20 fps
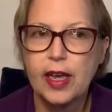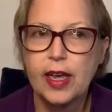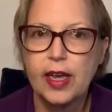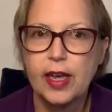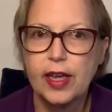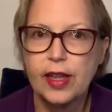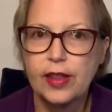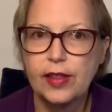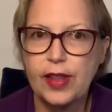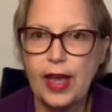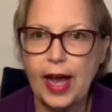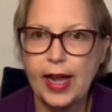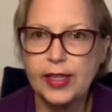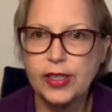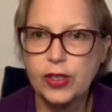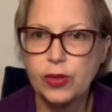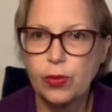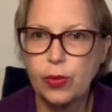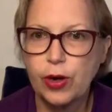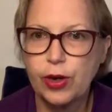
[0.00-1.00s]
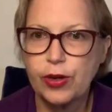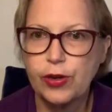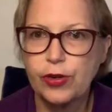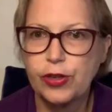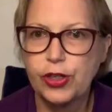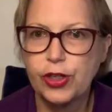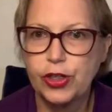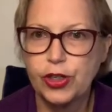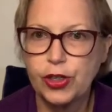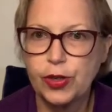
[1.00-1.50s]
that's where you
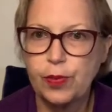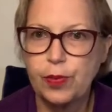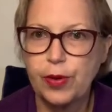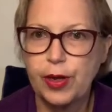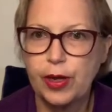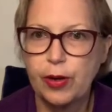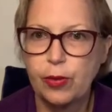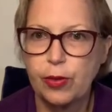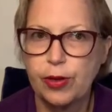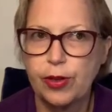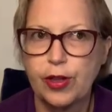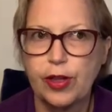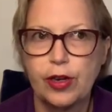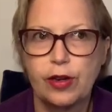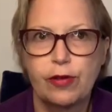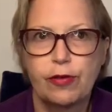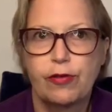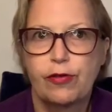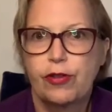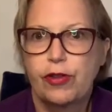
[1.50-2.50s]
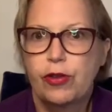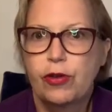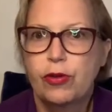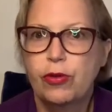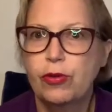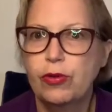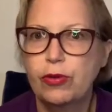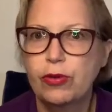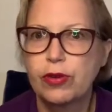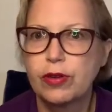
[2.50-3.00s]
should be within a
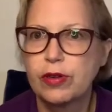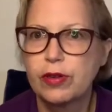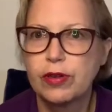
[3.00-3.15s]
few